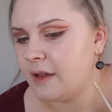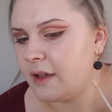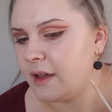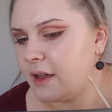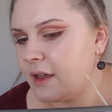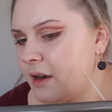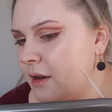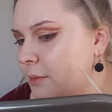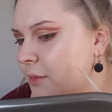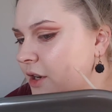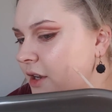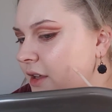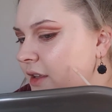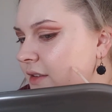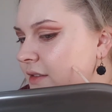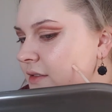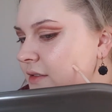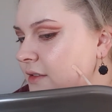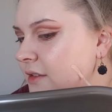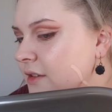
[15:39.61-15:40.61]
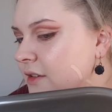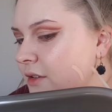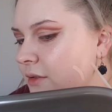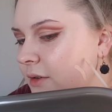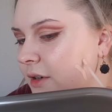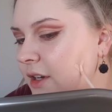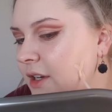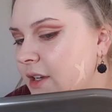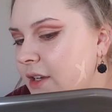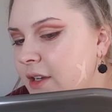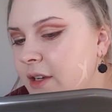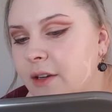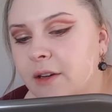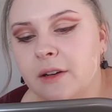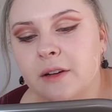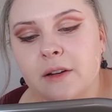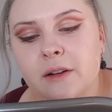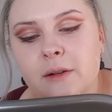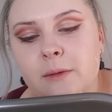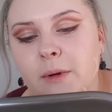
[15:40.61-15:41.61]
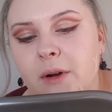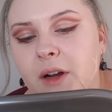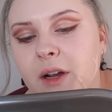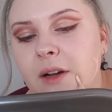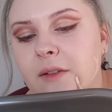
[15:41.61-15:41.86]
And I'm going to conceal right here where I